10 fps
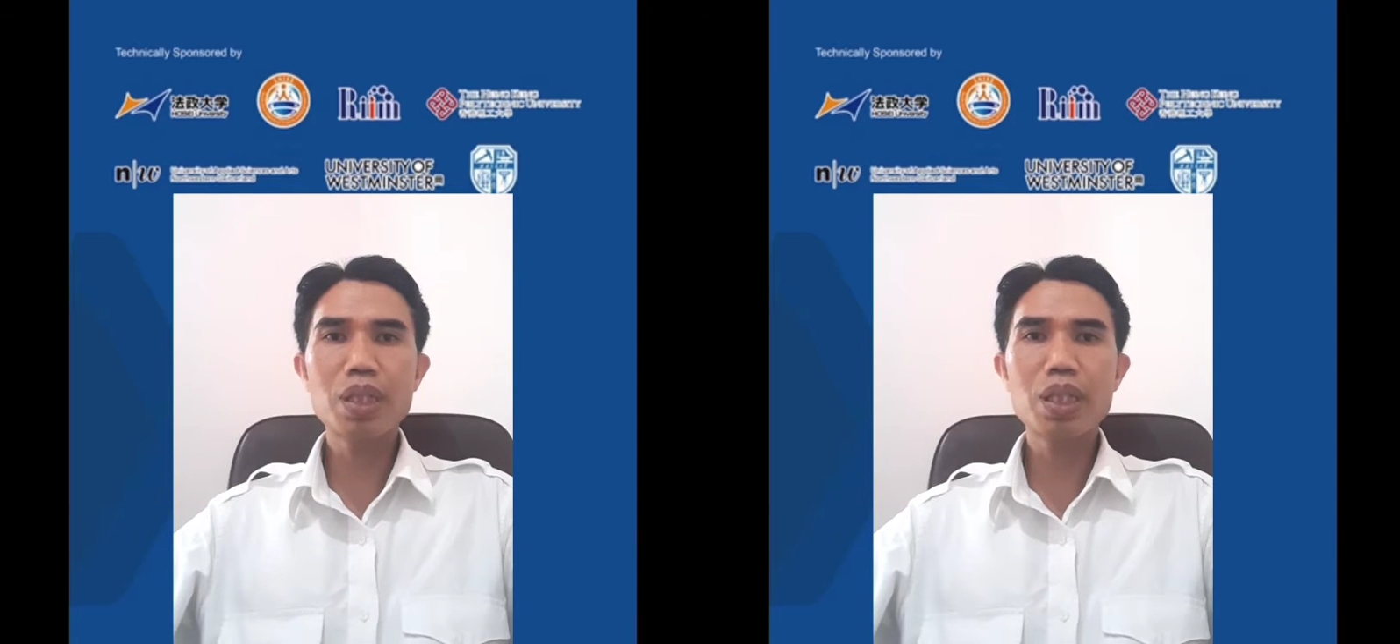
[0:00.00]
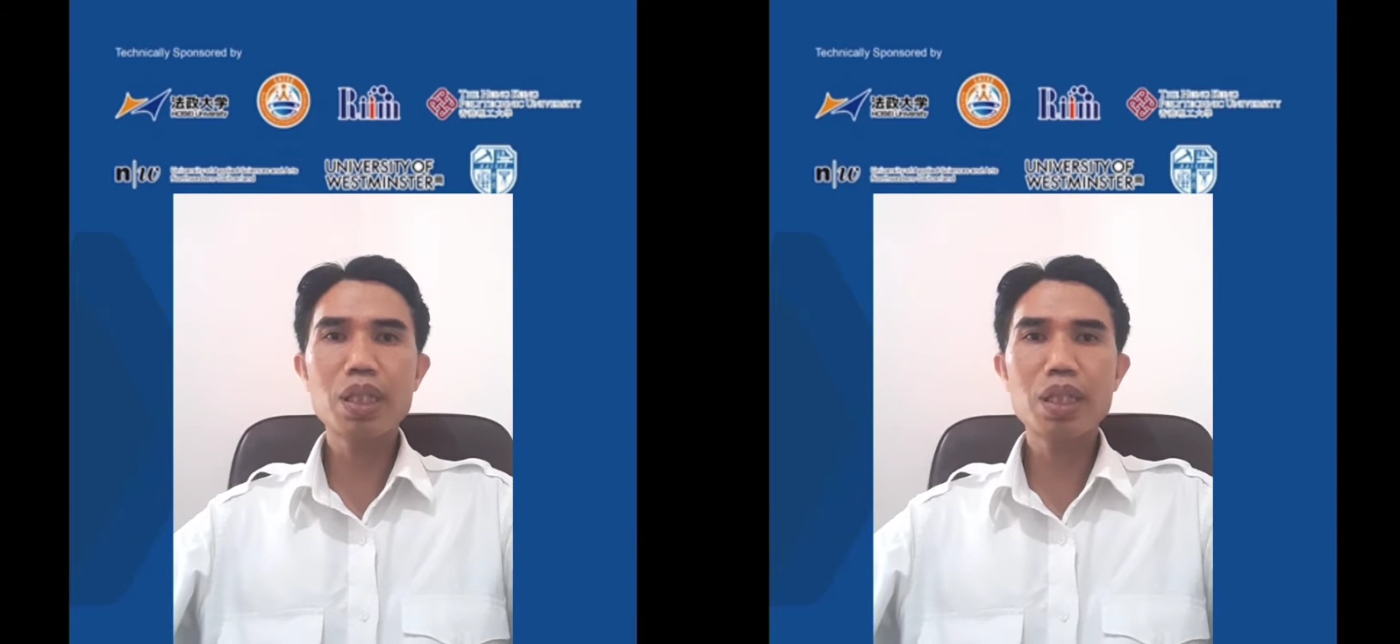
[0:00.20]

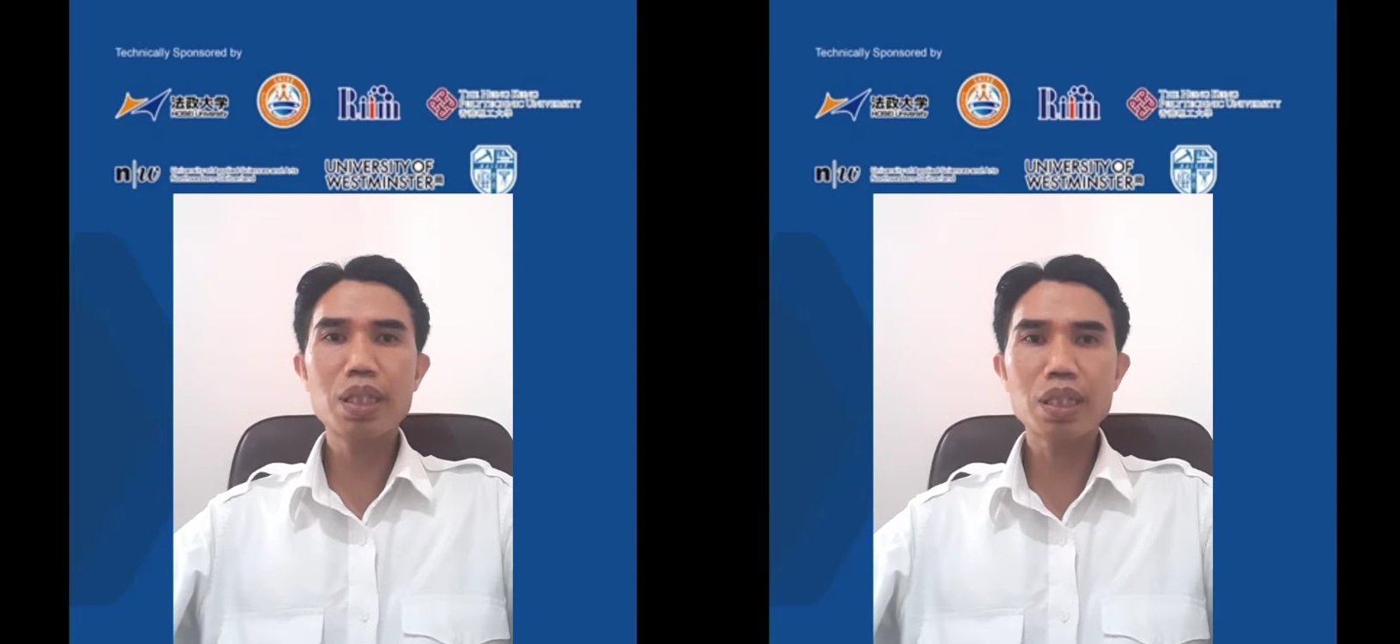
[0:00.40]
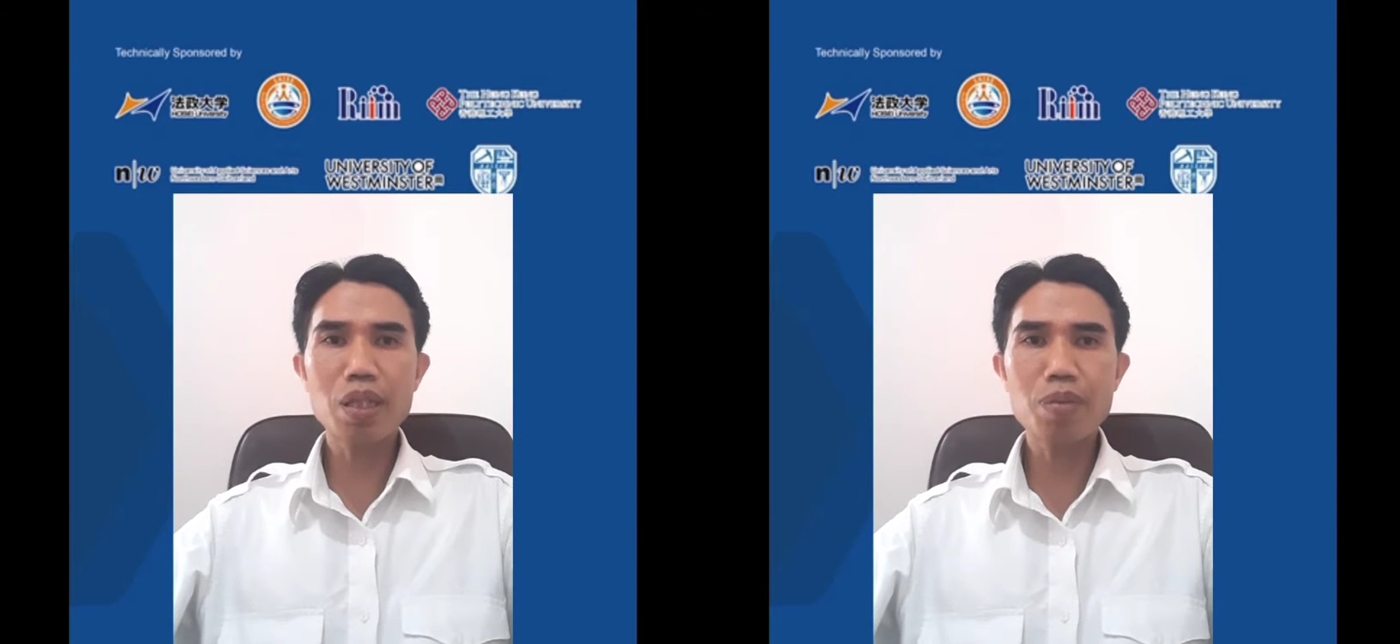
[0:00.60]
the
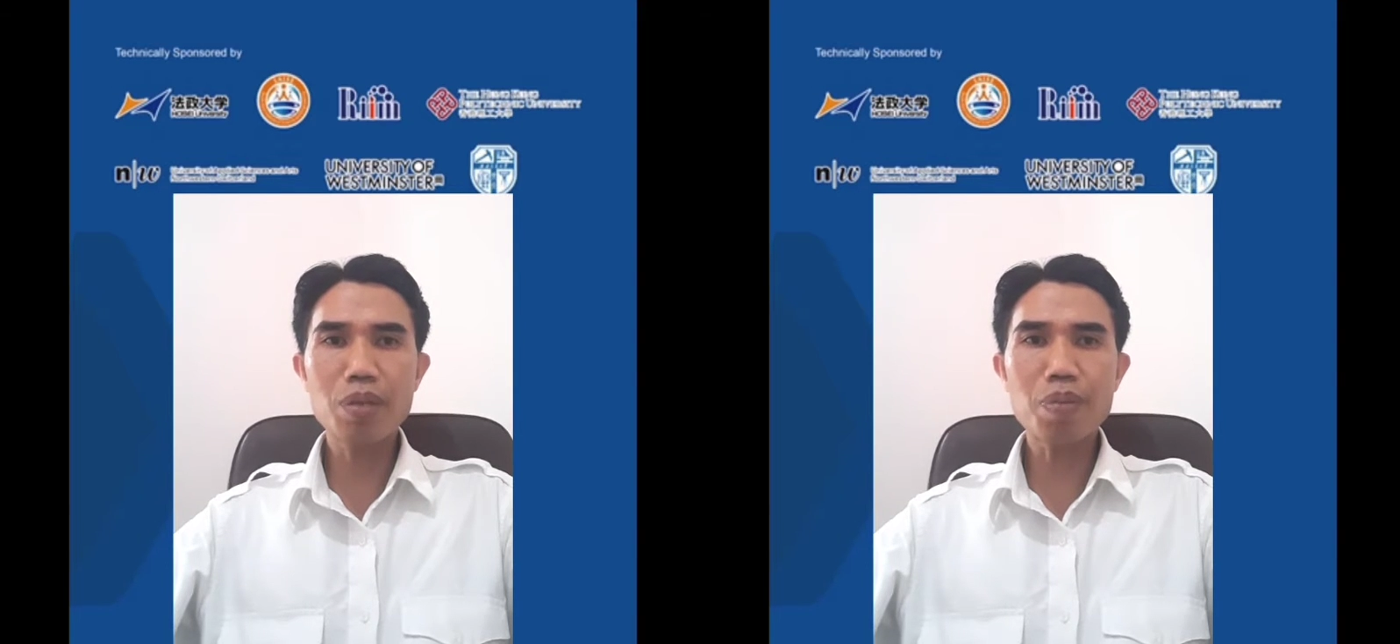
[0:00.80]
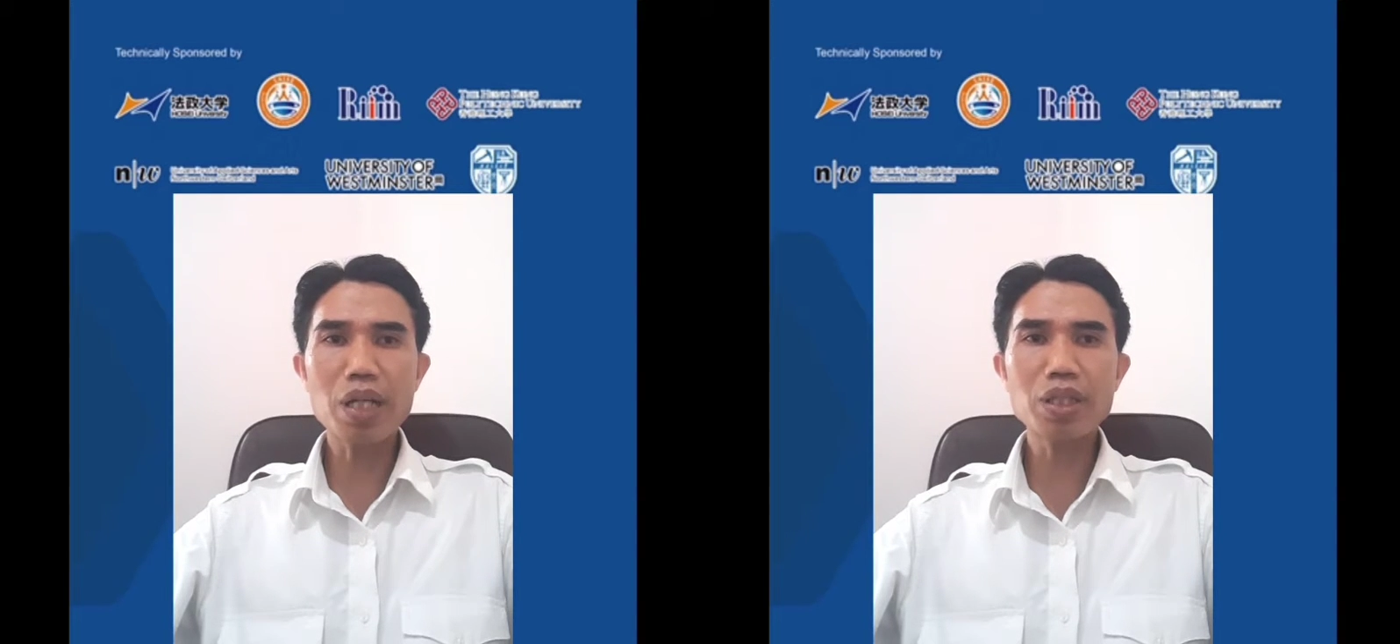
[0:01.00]

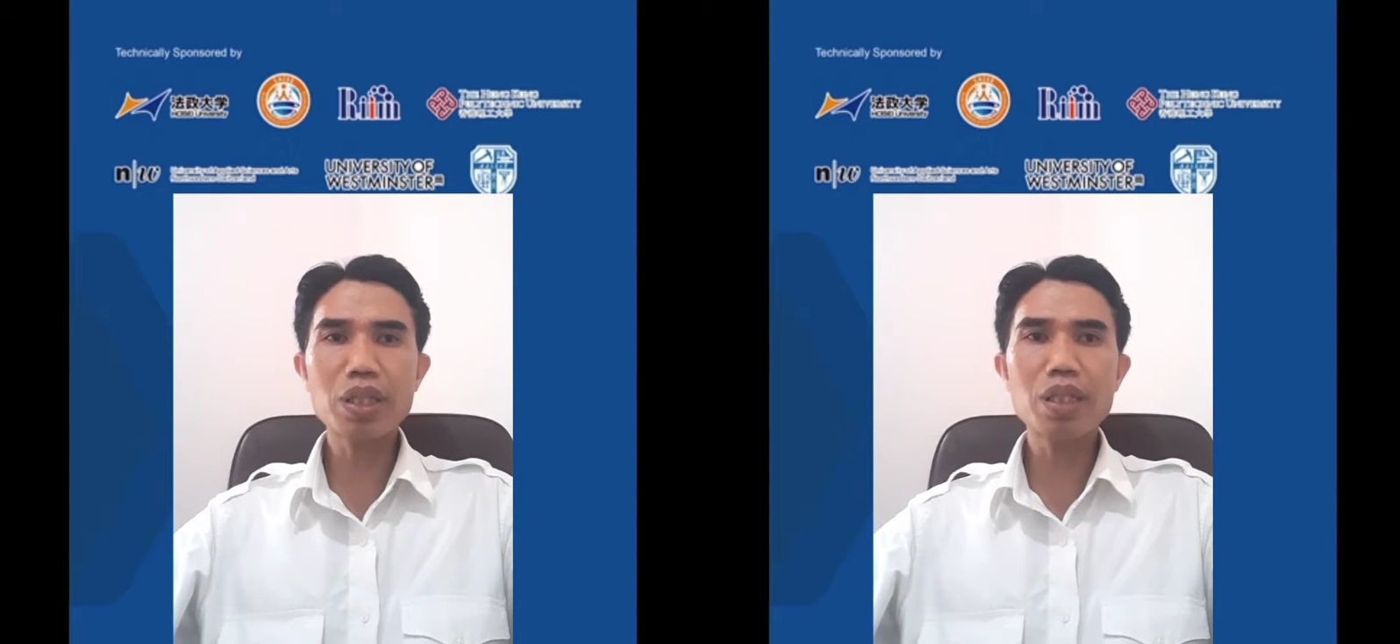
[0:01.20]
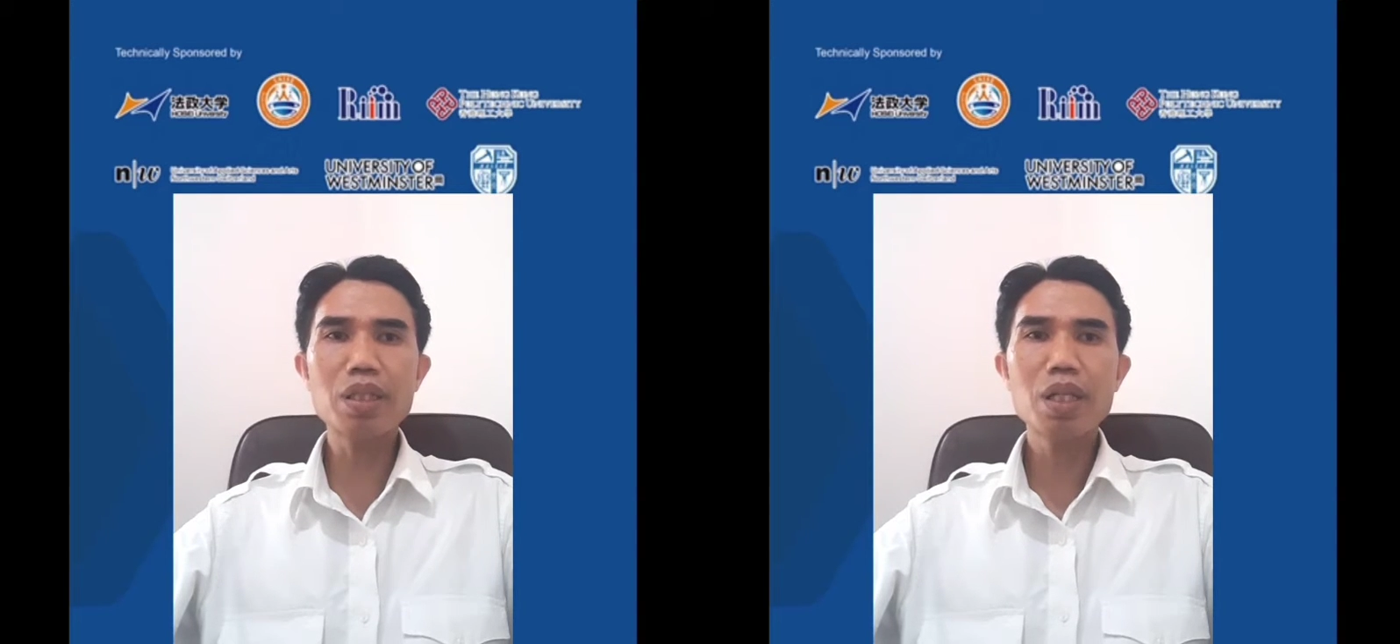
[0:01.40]
discriminant
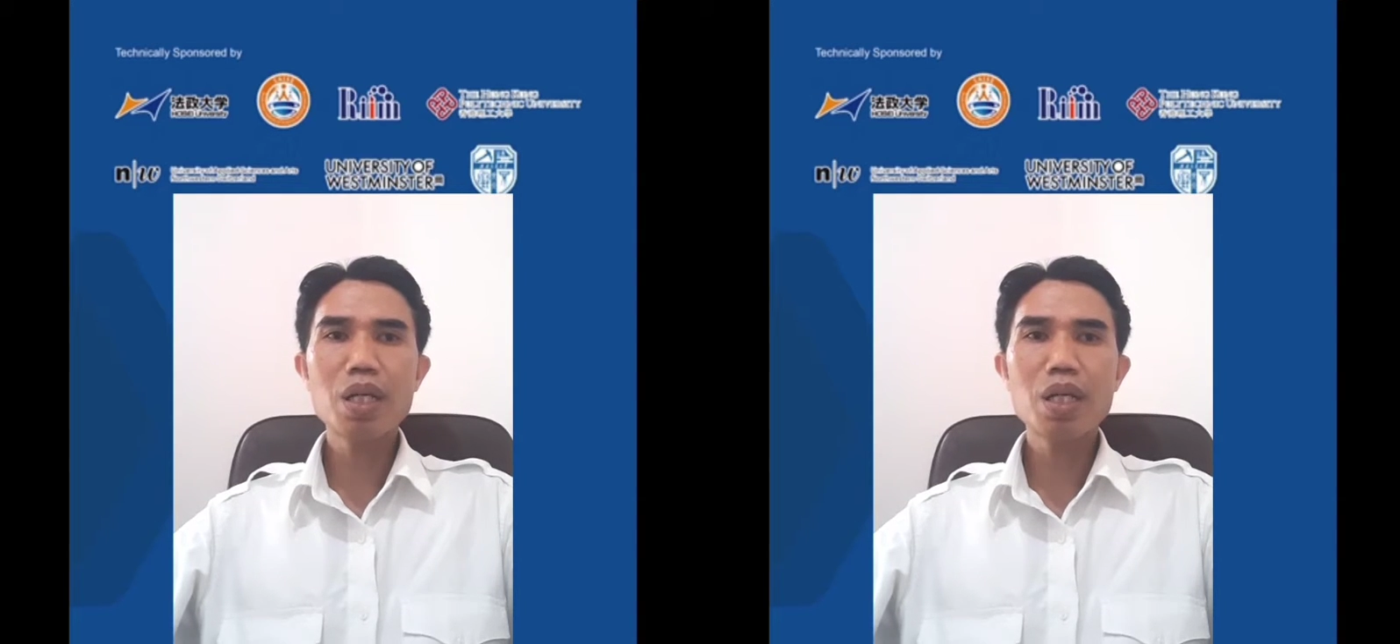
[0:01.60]
function,